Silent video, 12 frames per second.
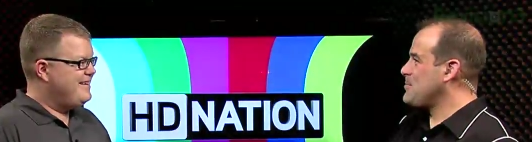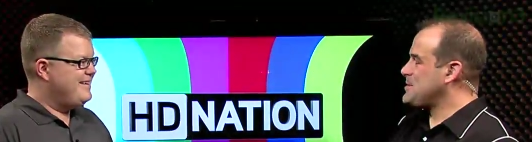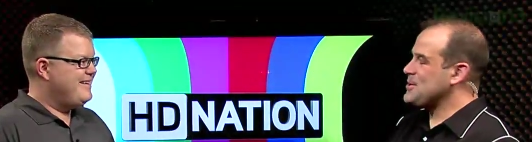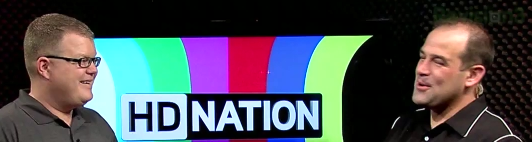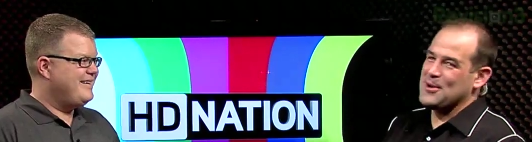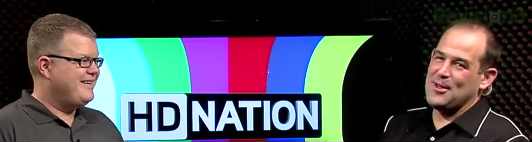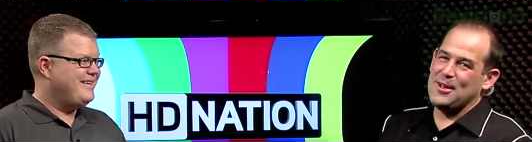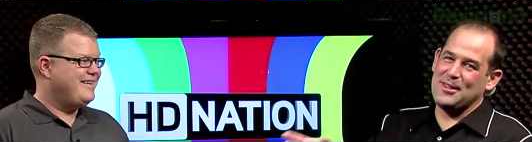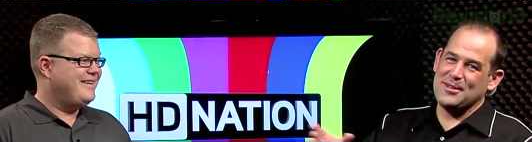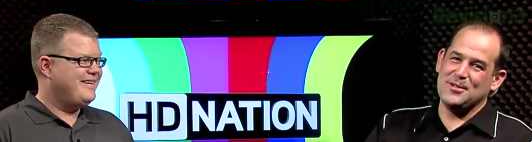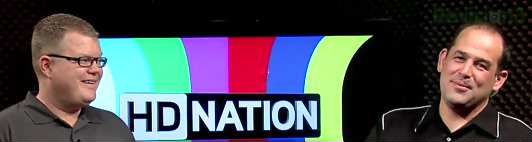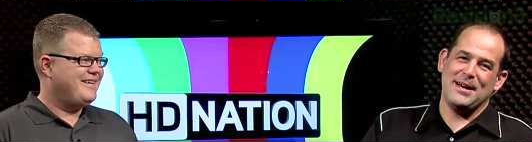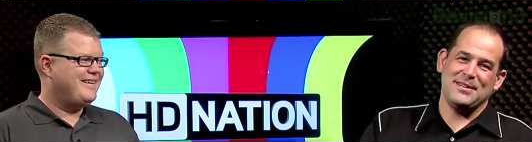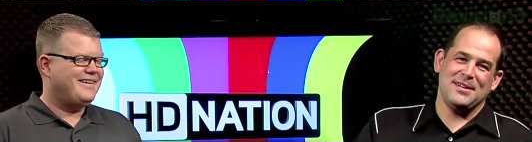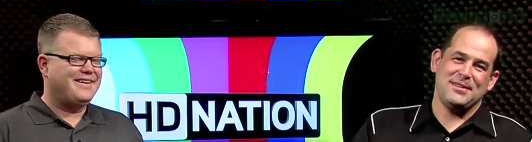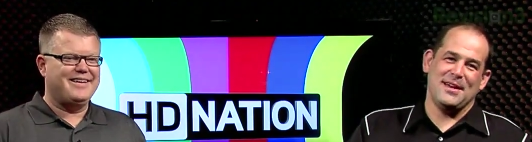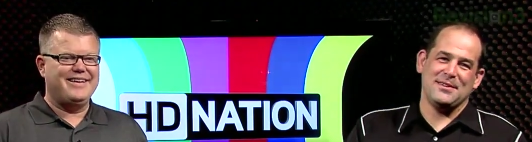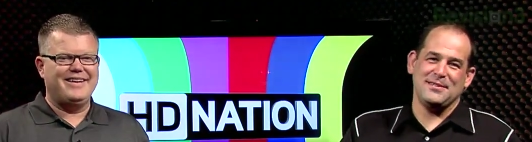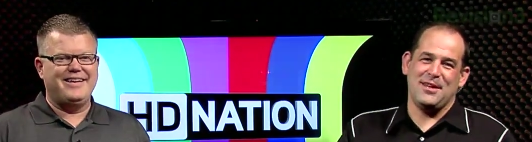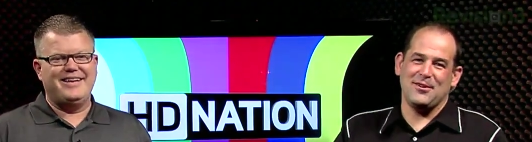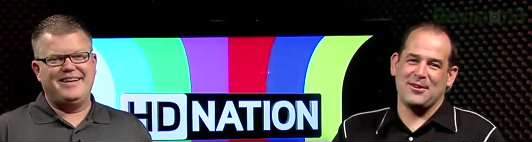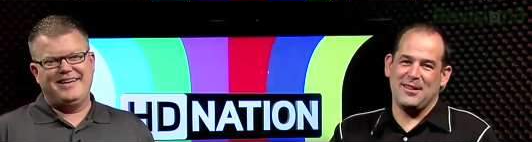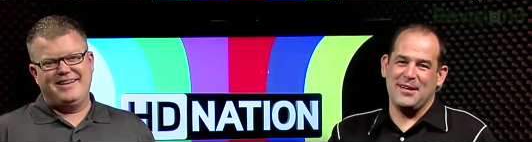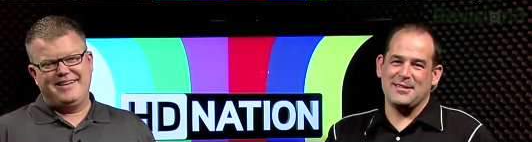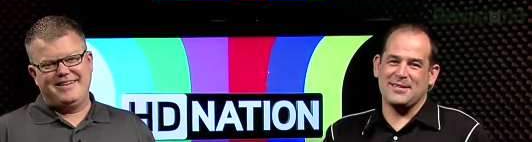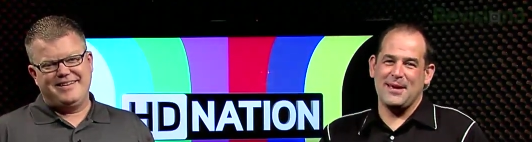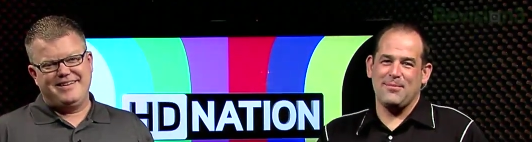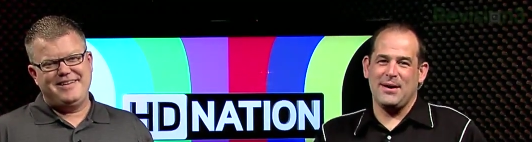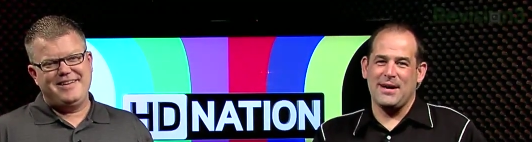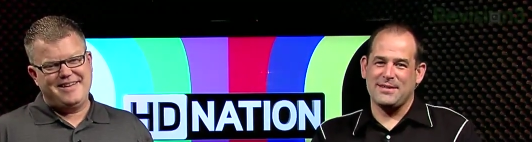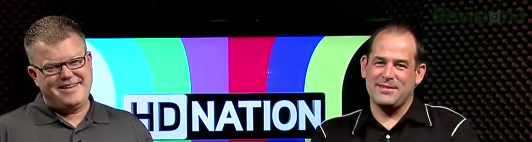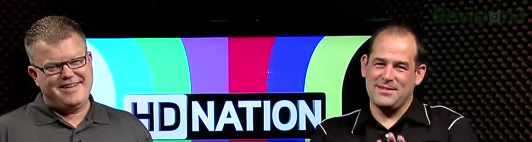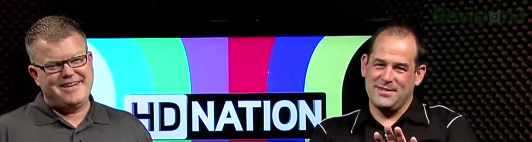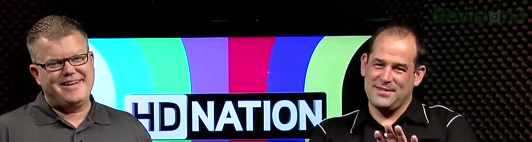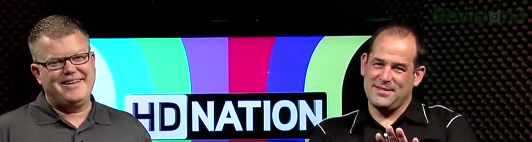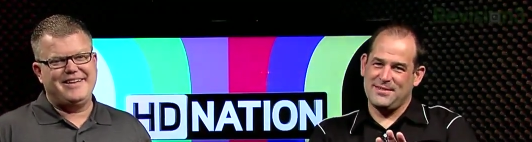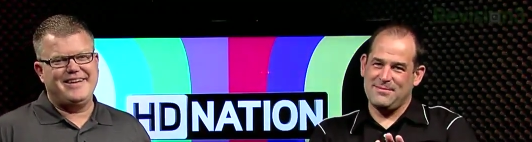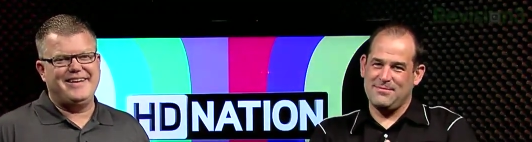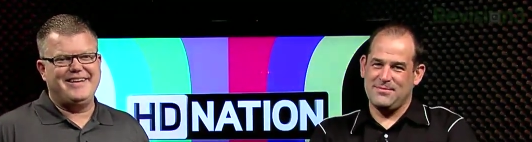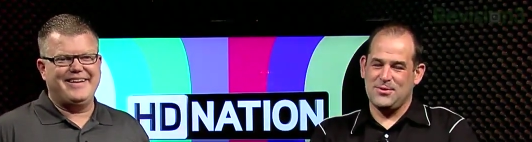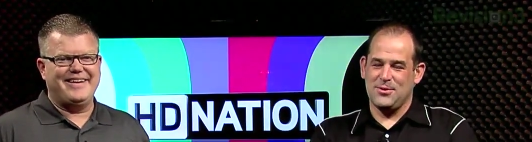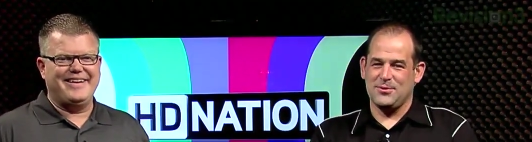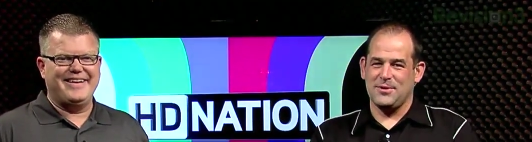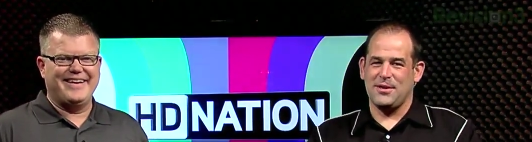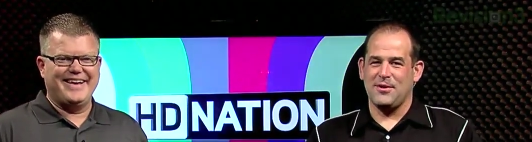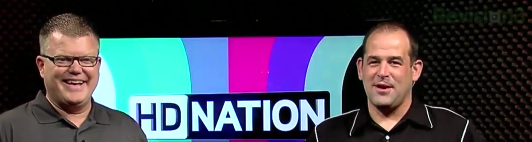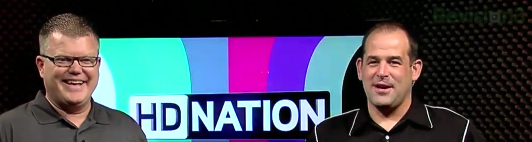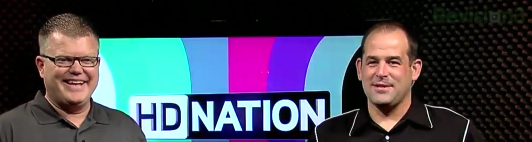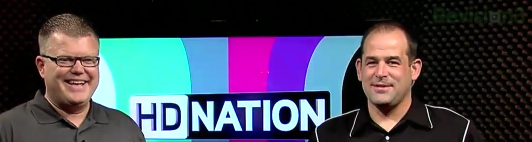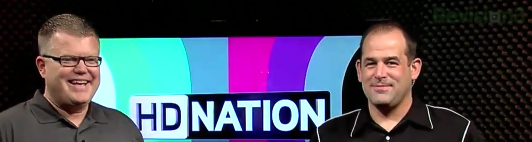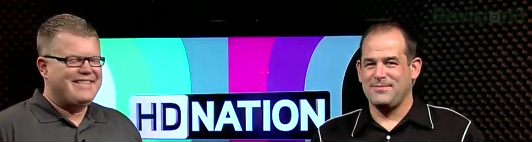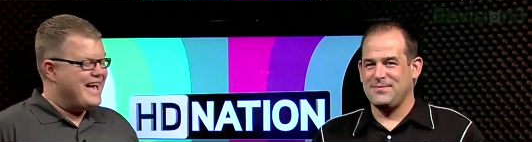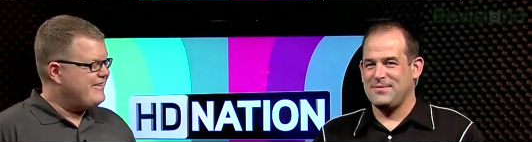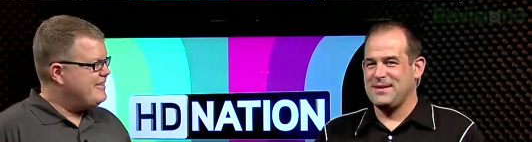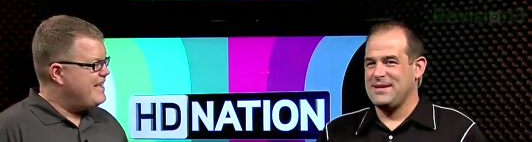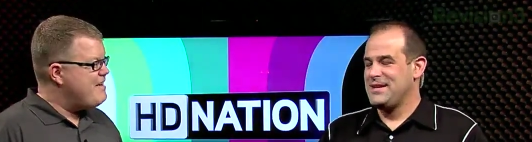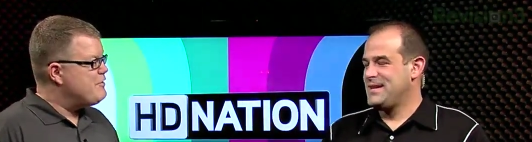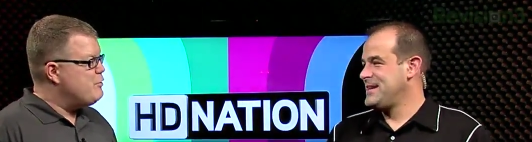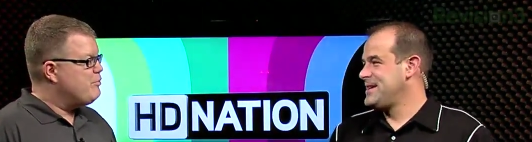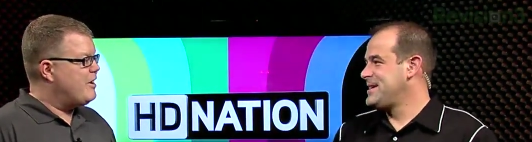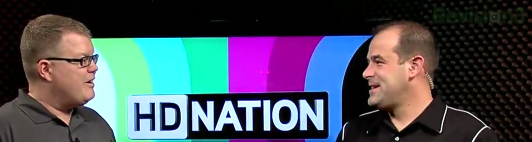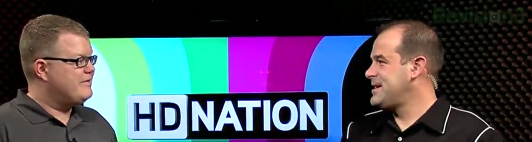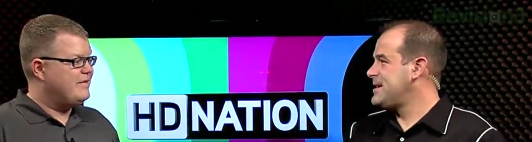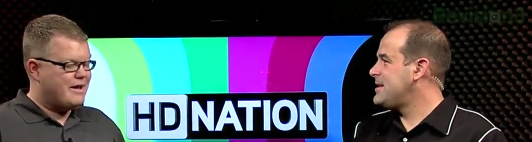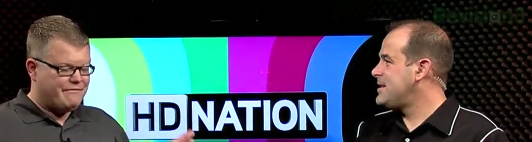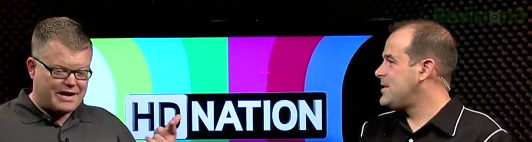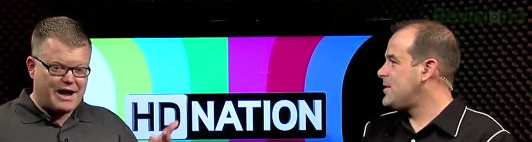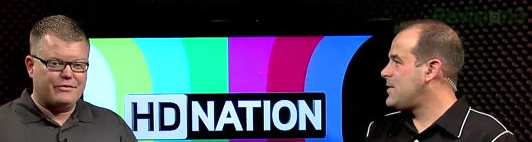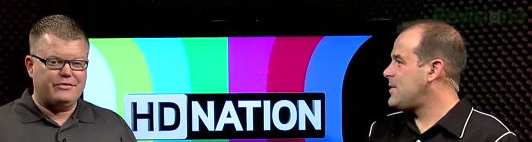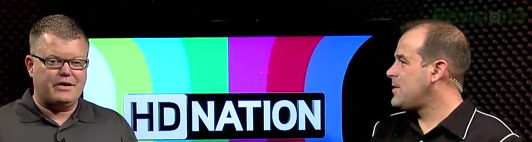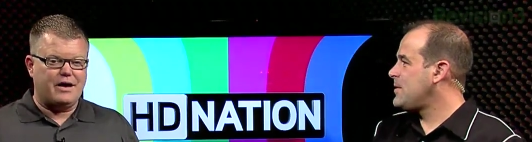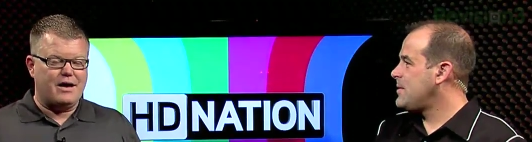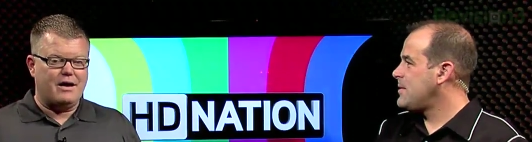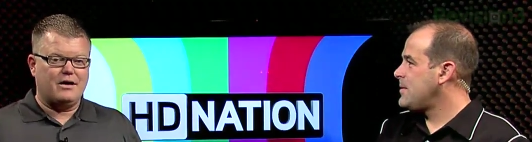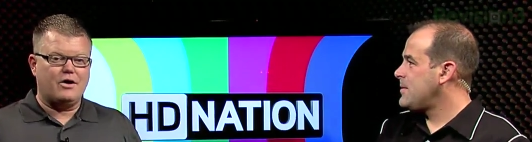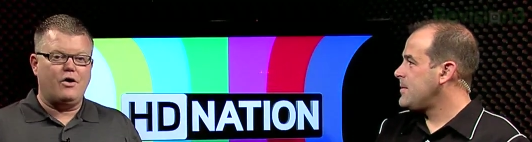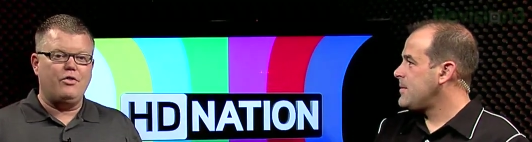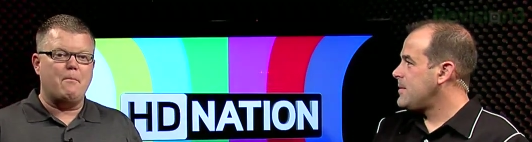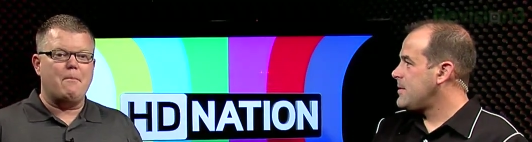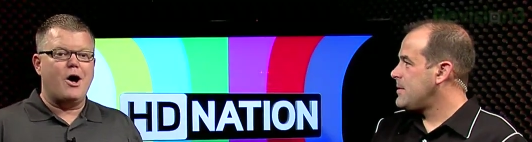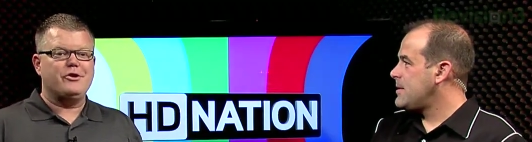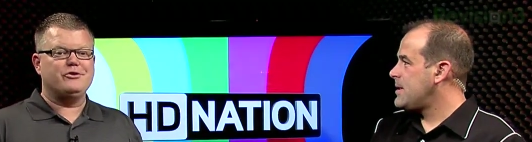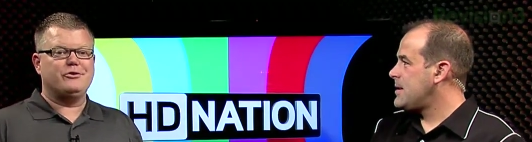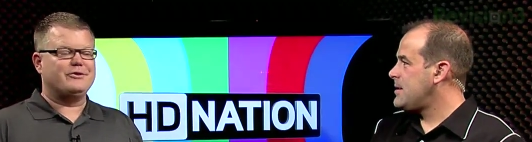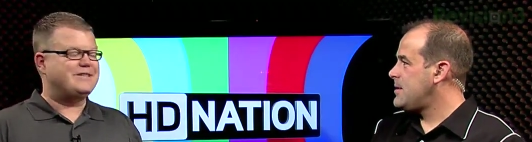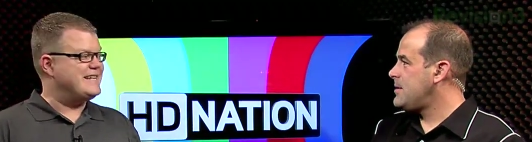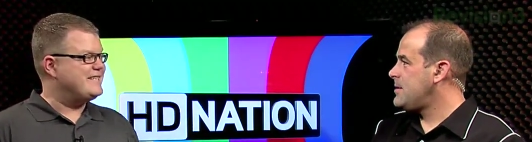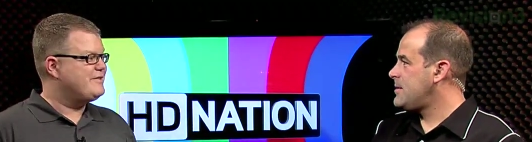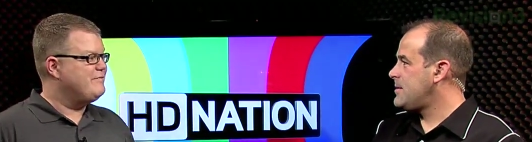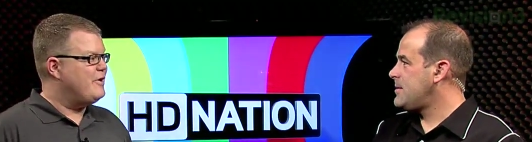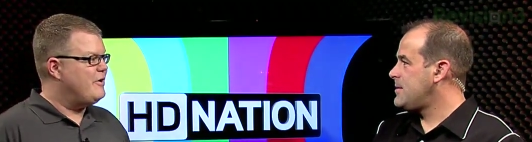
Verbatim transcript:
Speaker 1: your own material unless you buy a $10,000 Kaleidoscape box. Yeah, Just yeah, yeah. torturing you
Speaker 2: guys. Actually, they have a new product they've announced uh, called the Modular Disc